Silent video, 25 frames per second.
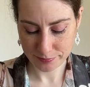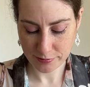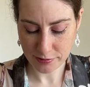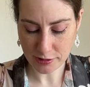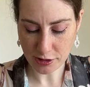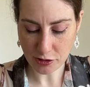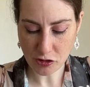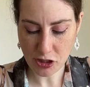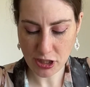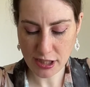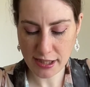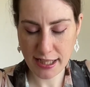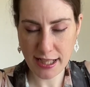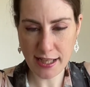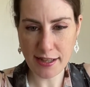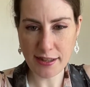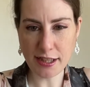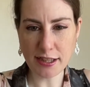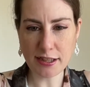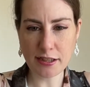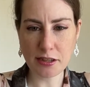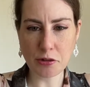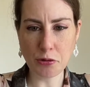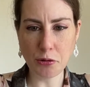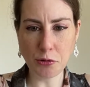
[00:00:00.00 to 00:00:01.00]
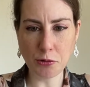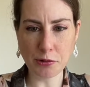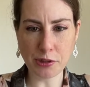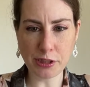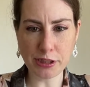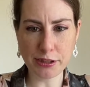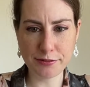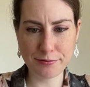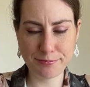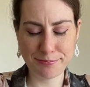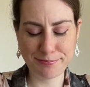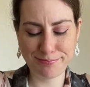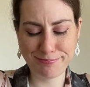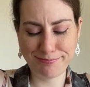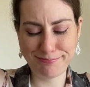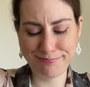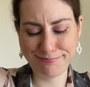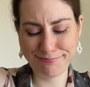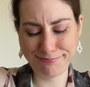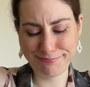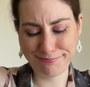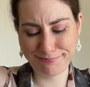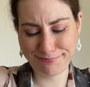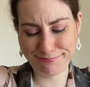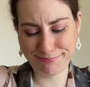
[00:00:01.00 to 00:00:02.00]
I'll just get this corner
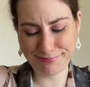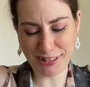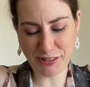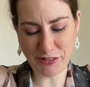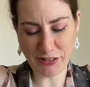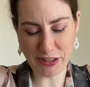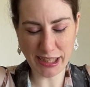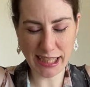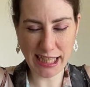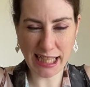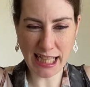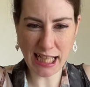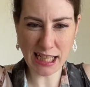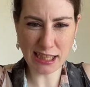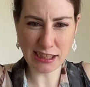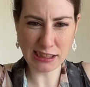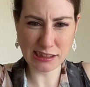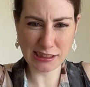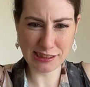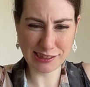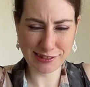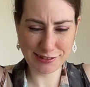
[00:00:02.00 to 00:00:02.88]
if I can.